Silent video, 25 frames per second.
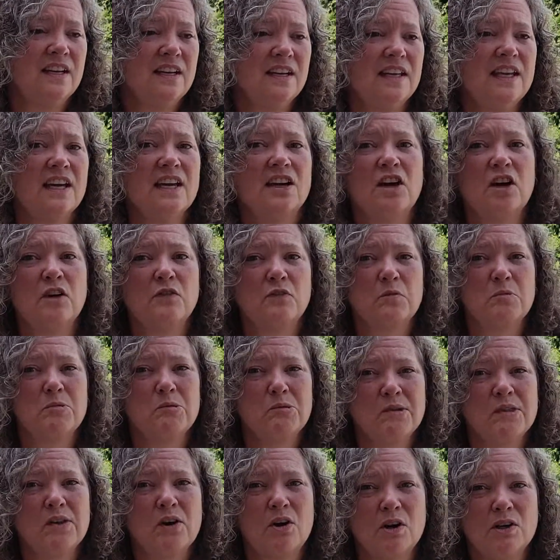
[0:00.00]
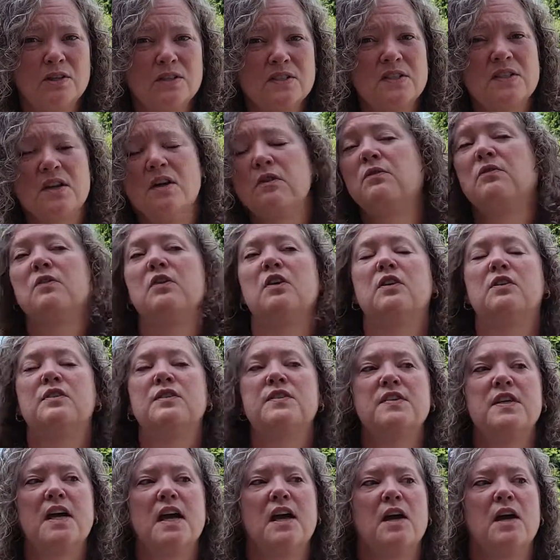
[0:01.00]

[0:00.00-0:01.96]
get comfortable with the hard stuff first.